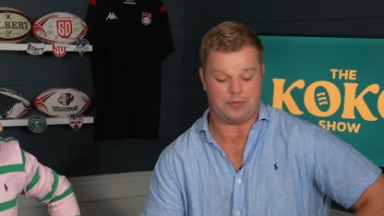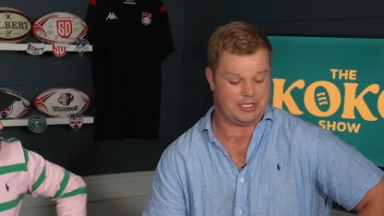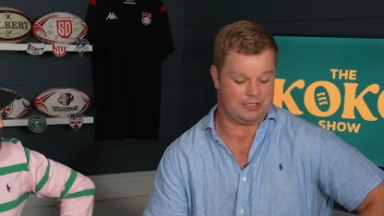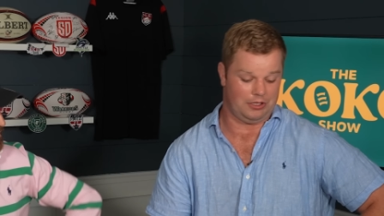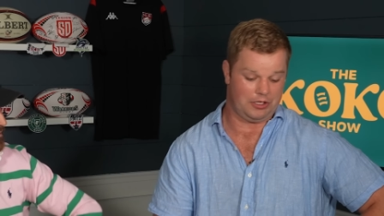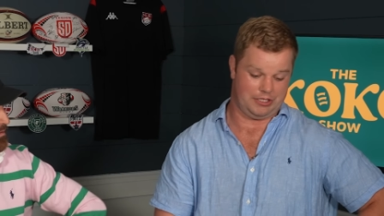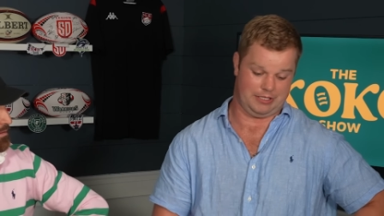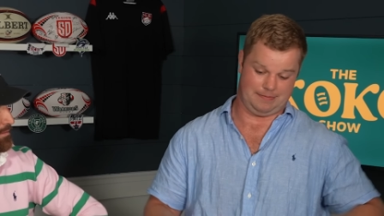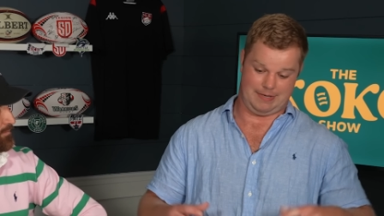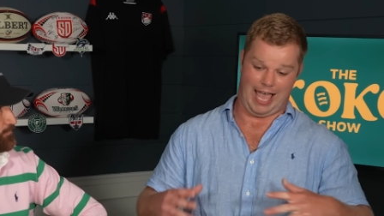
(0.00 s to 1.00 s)
when you look at
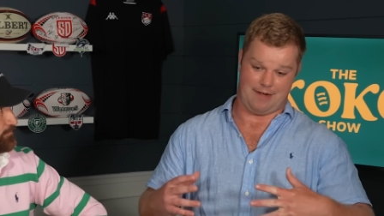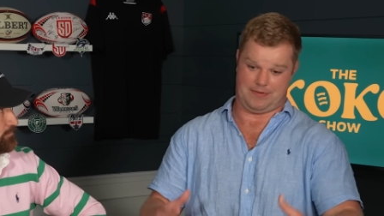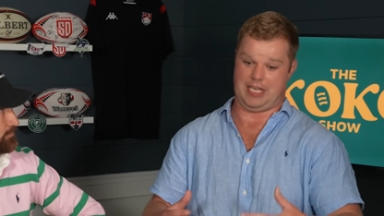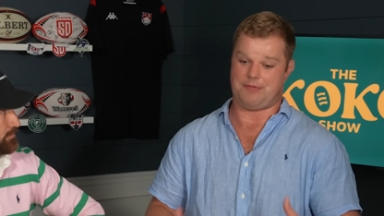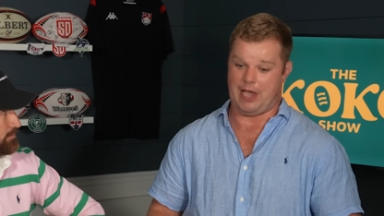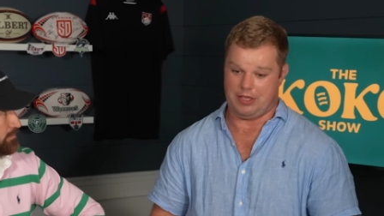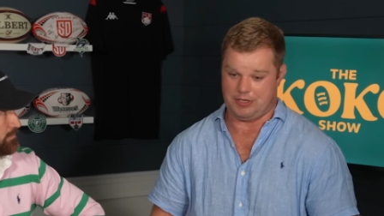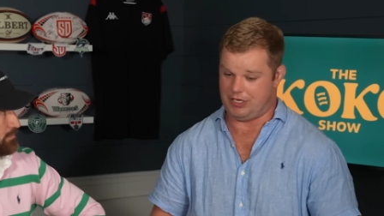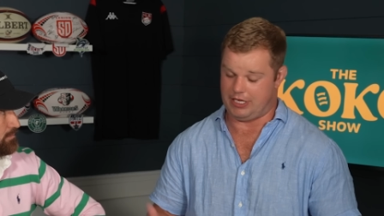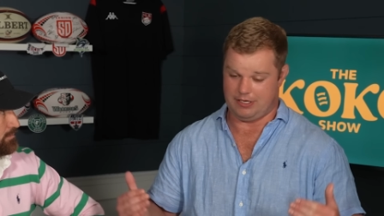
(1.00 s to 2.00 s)
it at face value,
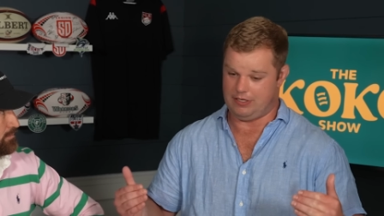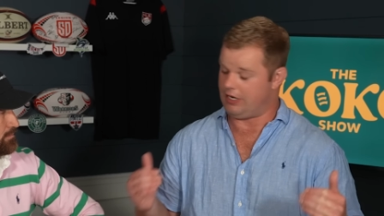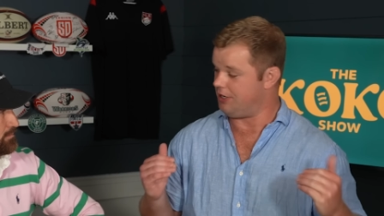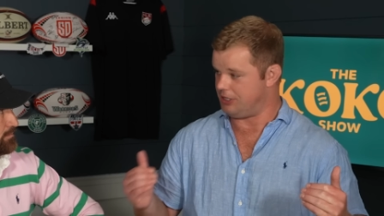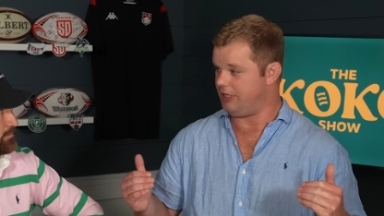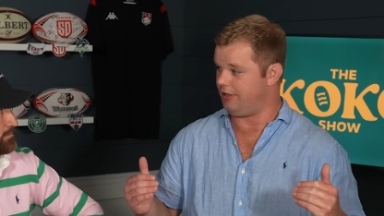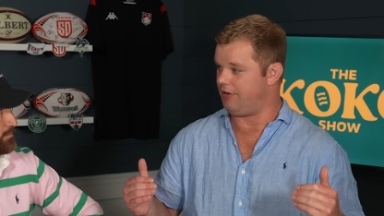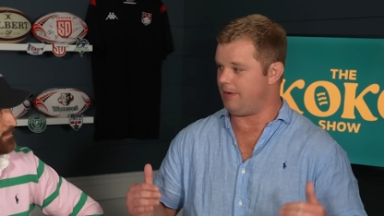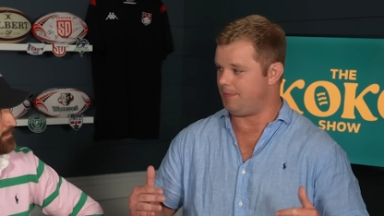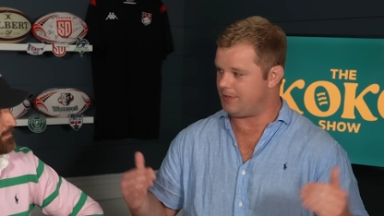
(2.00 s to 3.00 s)
you get 900
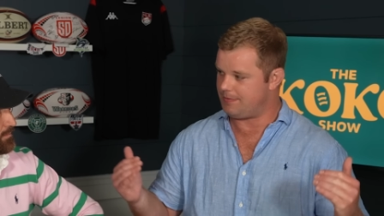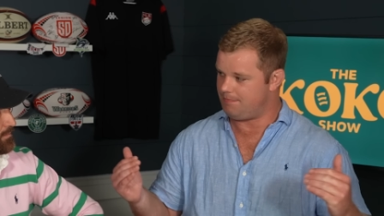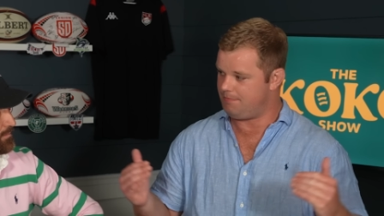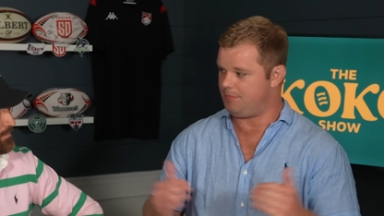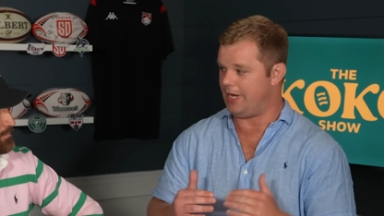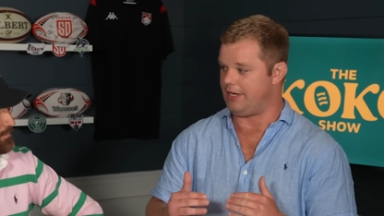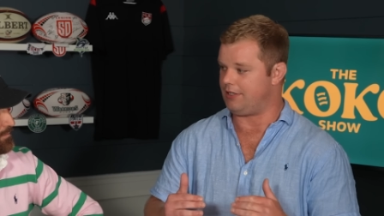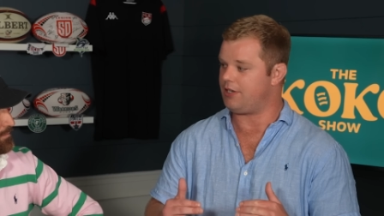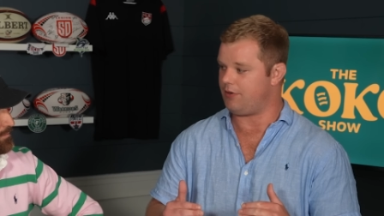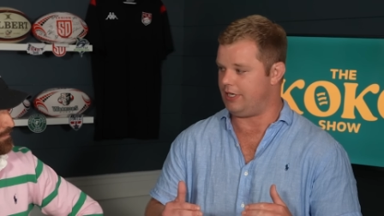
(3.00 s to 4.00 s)
kilograms bang,
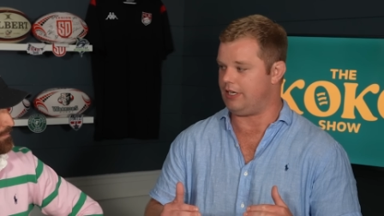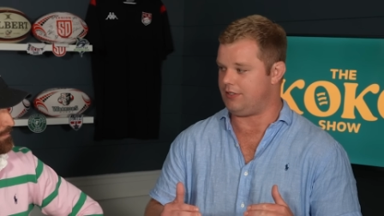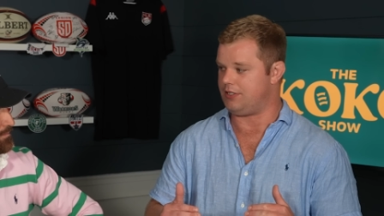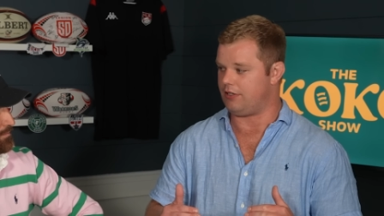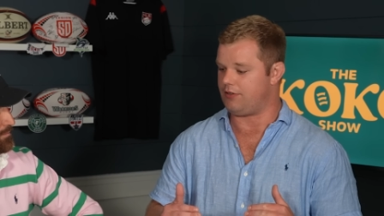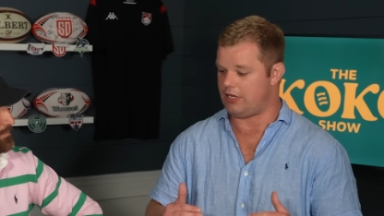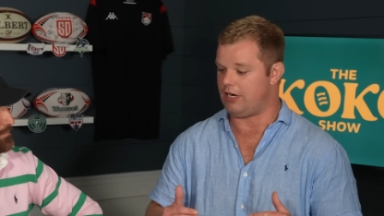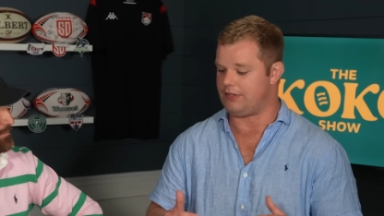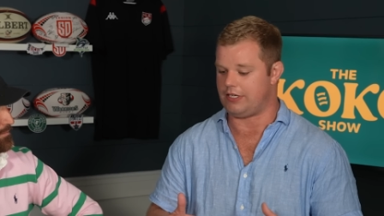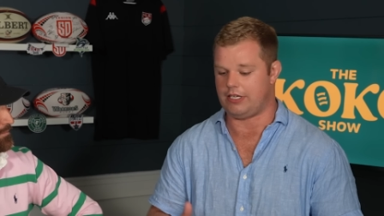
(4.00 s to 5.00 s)
going against each other as
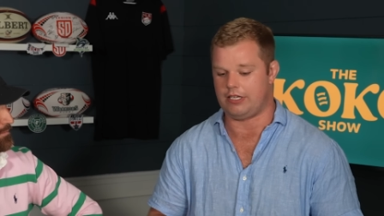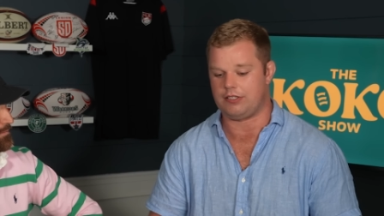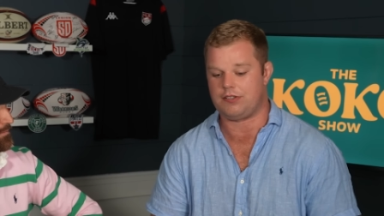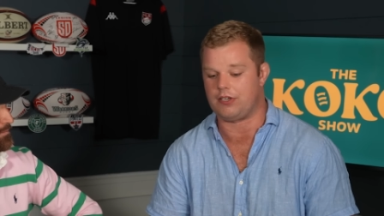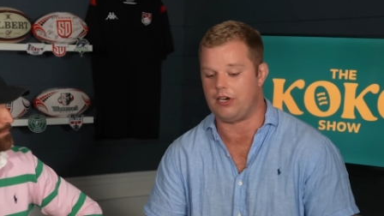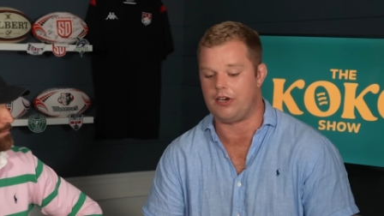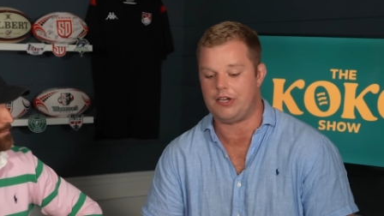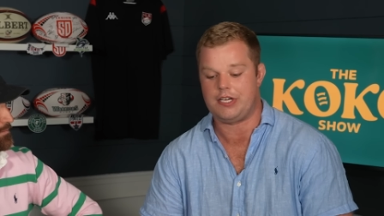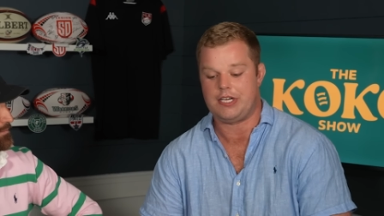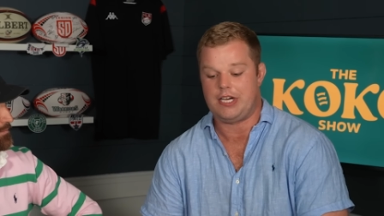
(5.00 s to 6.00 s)
hard as they can. So
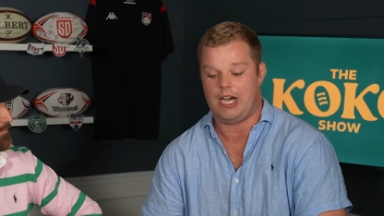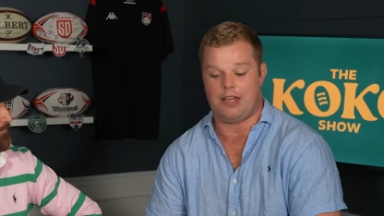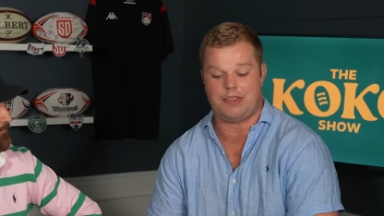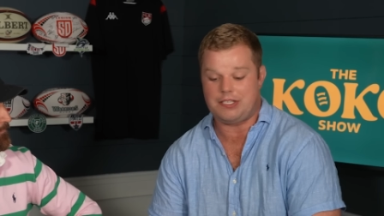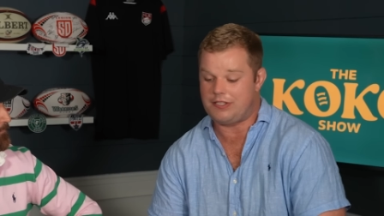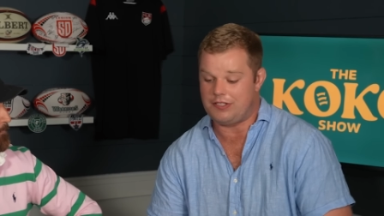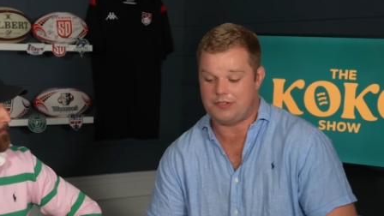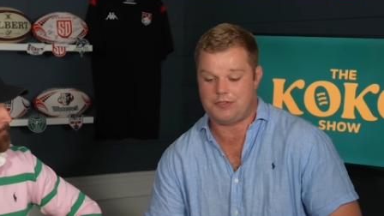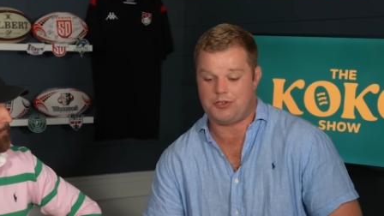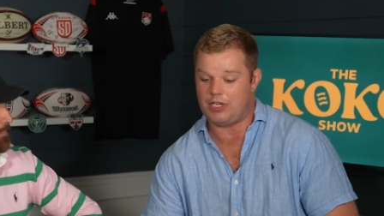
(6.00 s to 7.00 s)
I think
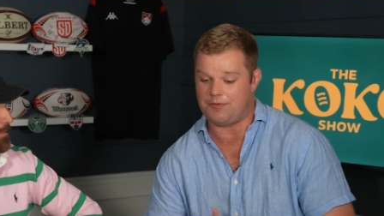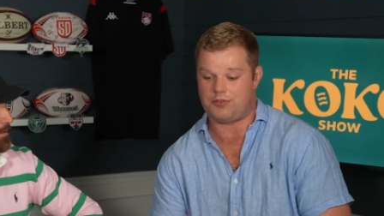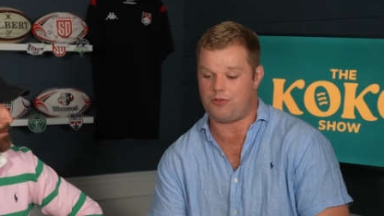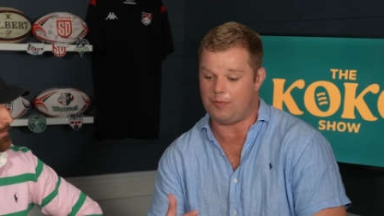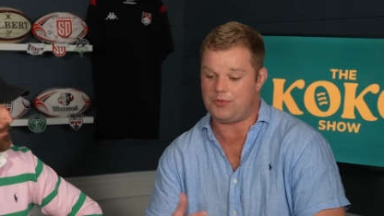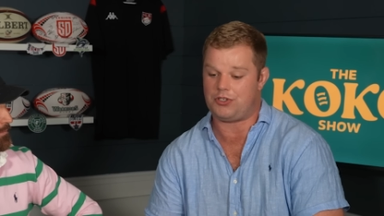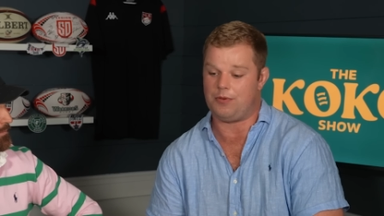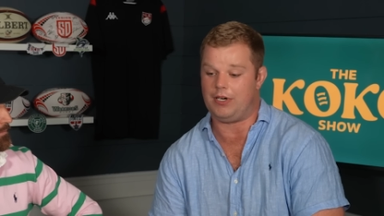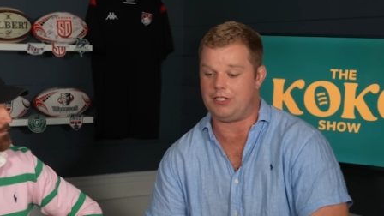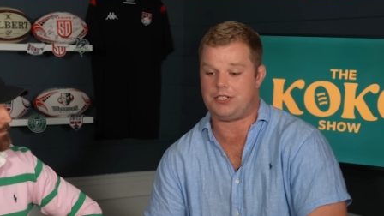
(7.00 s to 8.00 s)
since because I've scrummed so
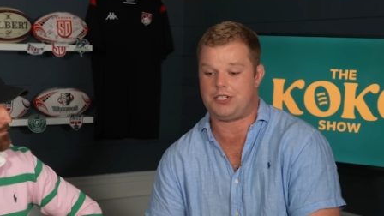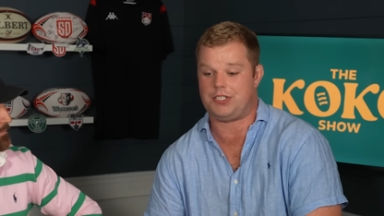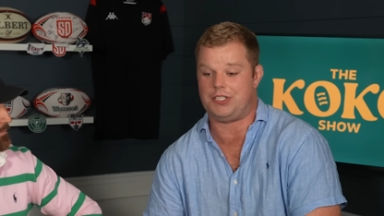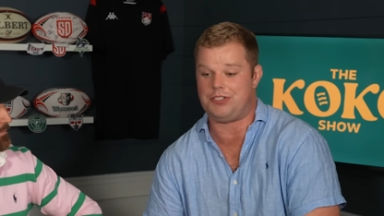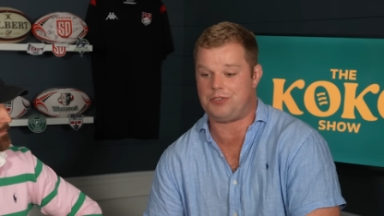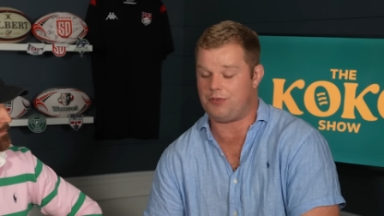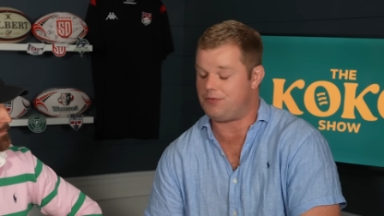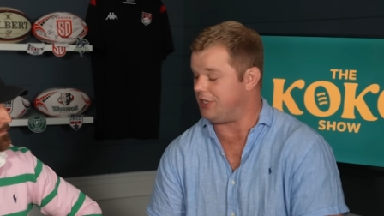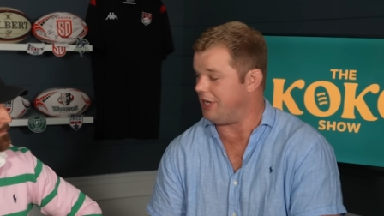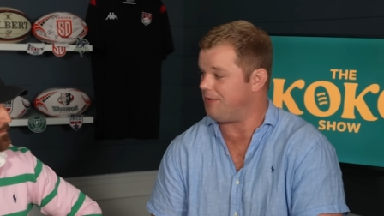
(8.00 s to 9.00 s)
much, you sort of
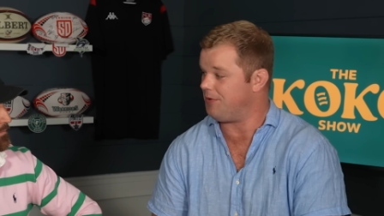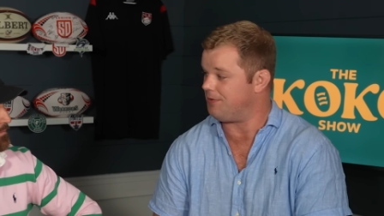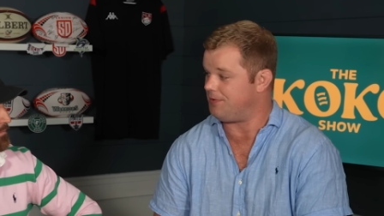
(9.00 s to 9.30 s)
forget what it